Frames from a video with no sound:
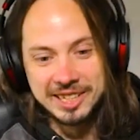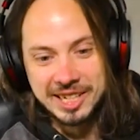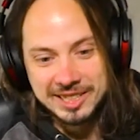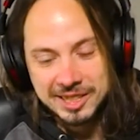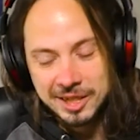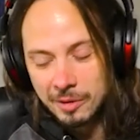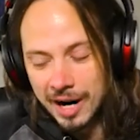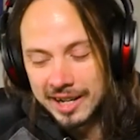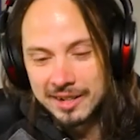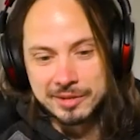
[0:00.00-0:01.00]
Does the
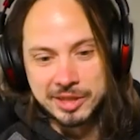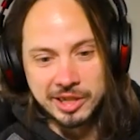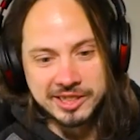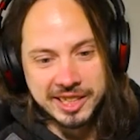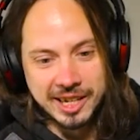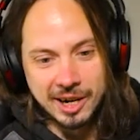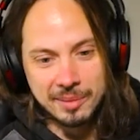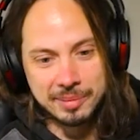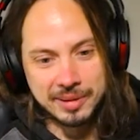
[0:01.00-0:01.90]
quiet of Jersey help?